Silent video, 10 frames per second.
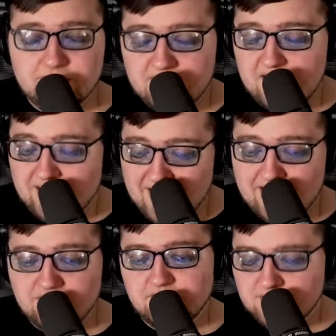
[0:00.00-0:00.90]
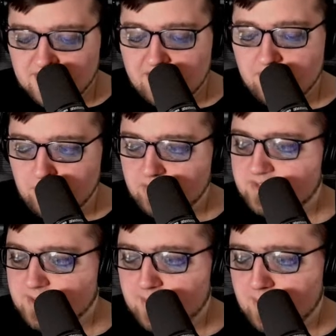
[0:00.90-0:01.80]
is there again to just kind of remove
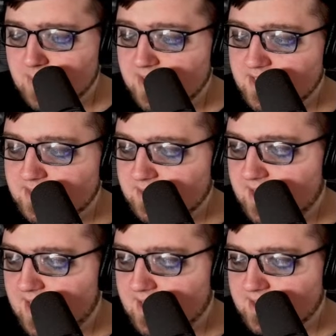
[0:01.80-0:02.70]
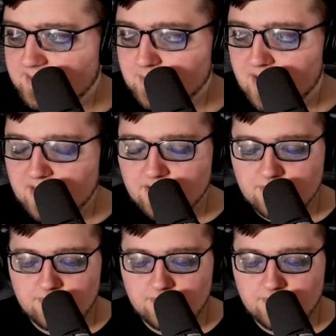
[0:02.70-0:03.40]
some of the mud that you can get on this mic.